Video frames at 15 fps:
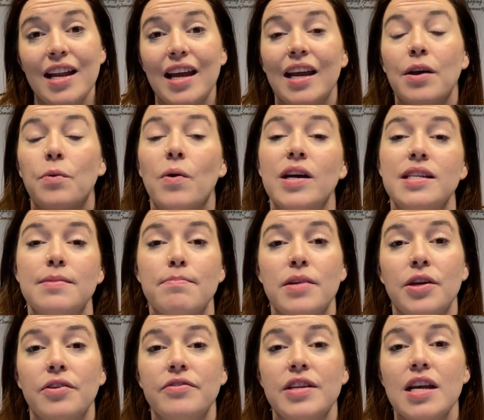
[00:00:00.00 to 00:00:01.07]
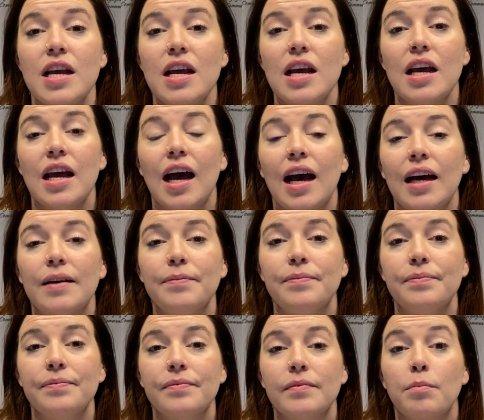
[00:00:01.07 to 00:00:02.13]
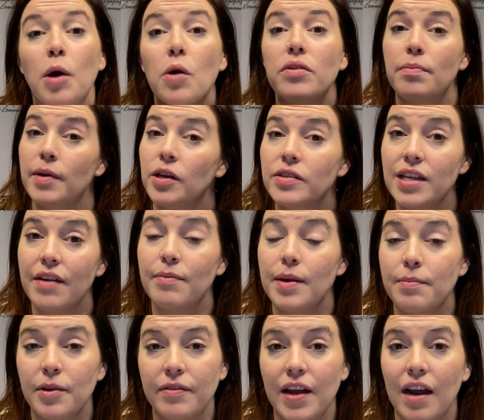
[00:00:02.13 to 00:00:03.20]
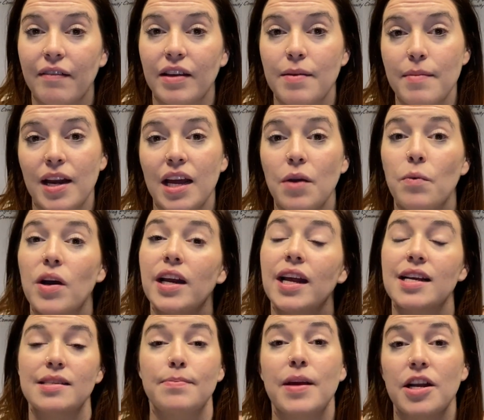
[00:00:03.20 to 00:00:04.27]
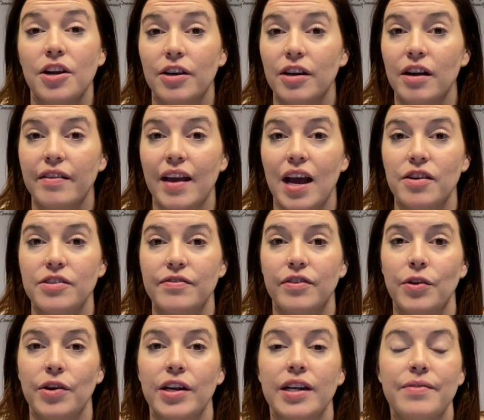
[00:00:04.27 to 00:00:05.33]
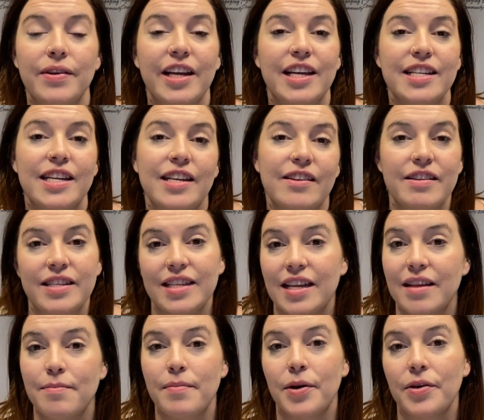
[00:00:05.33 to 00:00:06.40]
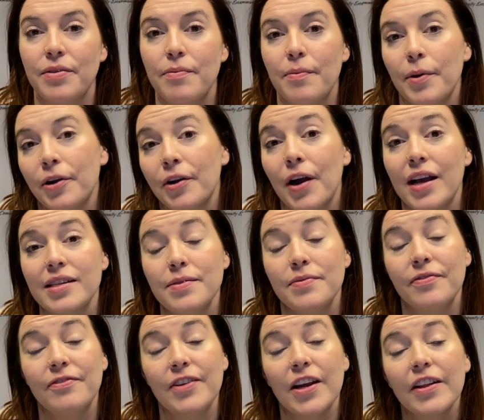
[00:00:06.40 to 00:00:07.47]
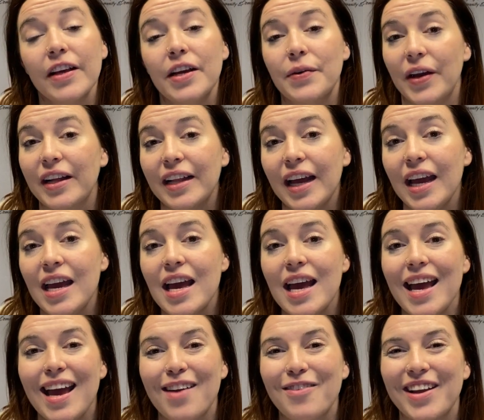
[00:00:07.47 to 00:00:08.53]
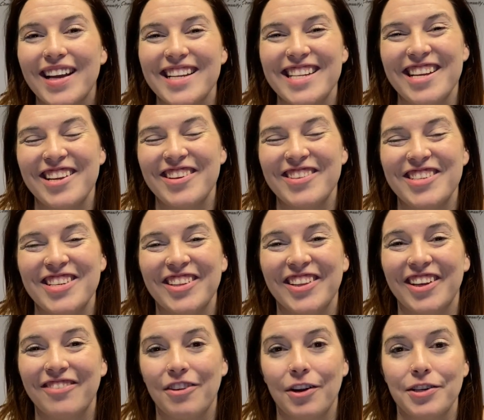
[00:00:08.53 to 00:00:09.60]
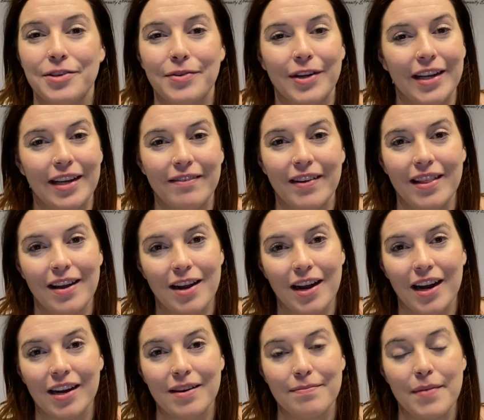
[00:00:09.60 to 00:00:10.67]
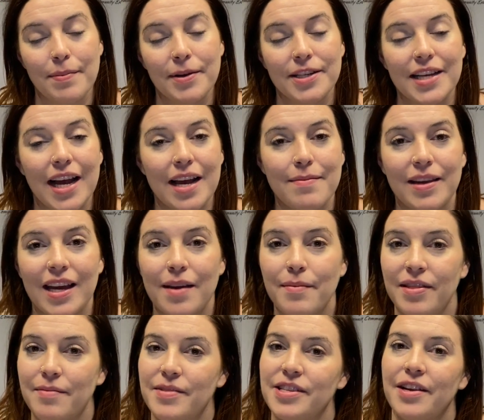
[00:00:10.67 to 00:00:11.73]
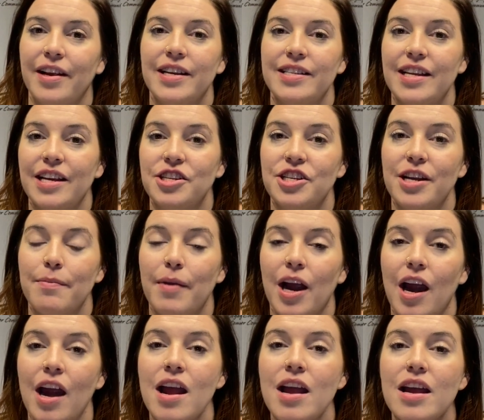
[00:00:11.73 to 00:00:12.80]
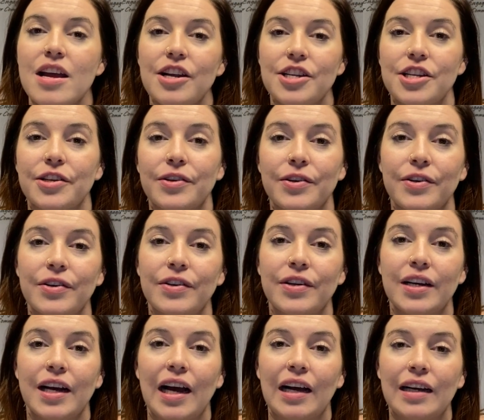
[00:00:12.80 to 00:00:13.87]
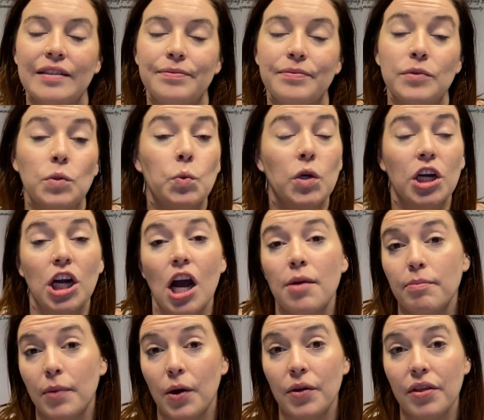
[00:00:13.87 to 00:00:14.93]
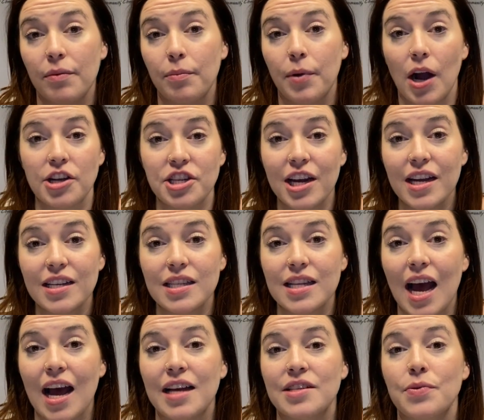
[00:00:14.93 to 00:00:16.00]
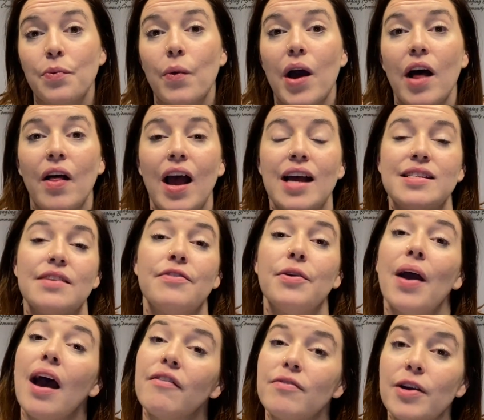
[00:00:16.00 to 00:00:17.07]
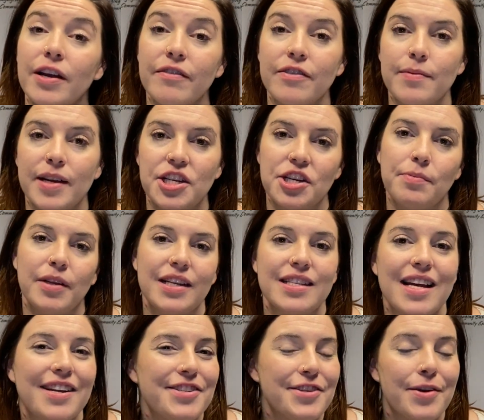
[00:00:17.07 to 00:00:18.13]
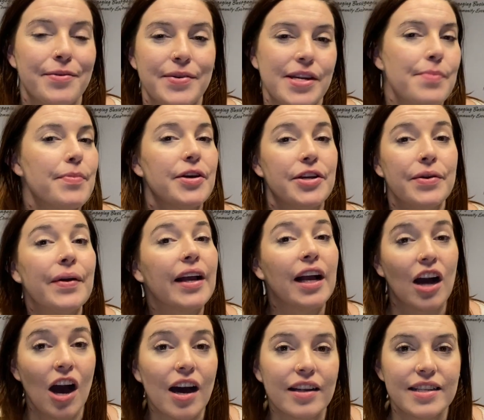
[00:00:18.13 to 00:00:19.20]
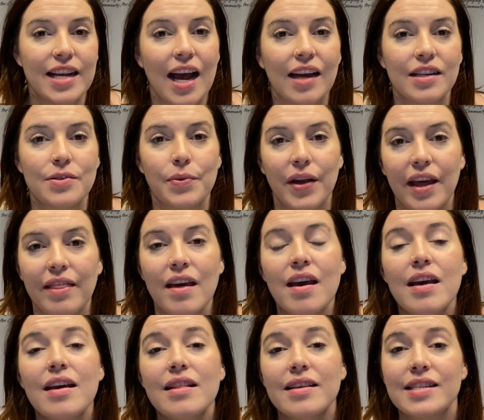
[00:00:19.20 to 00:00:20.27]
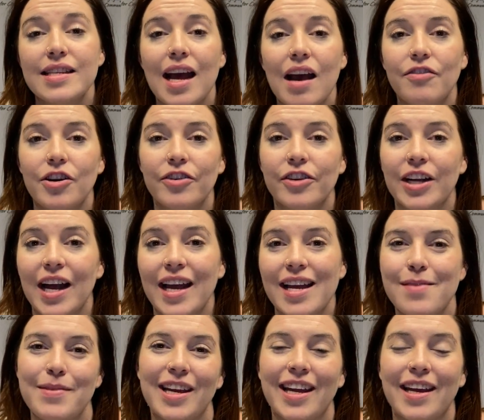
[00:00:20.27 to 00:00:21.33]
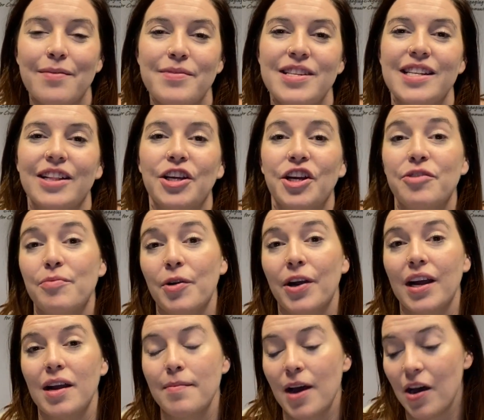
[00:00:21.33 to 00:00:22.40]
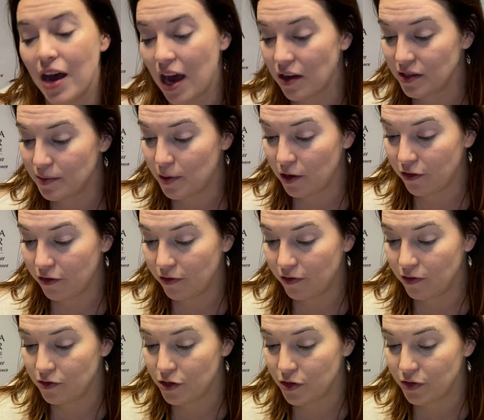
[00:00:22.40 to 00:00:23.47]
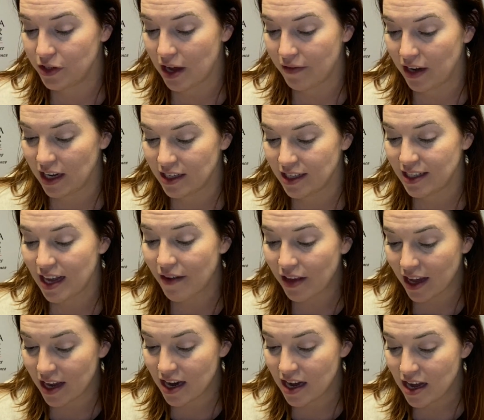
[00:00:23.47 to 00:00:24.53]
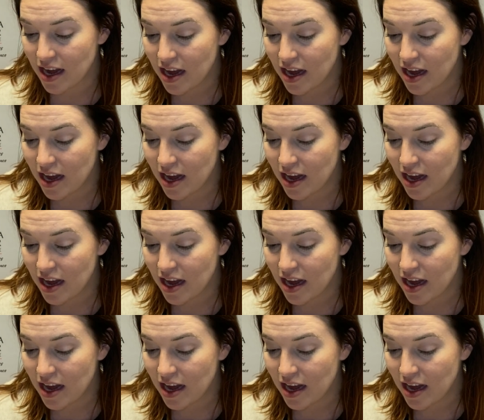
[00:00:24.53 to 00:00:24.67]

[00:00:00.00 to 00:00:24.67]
It was moved. Both bills have been moved out of committee. One has been heard on the House floor, and we continue to see them both progress fairly quickly. And we continue to look forward to working with our members at MEM and the Missouri State Chamber to work on both projects, as well as if you have more information, please let us know. We can put you in contact with the staff over at MEM to learn more about House Bill 277.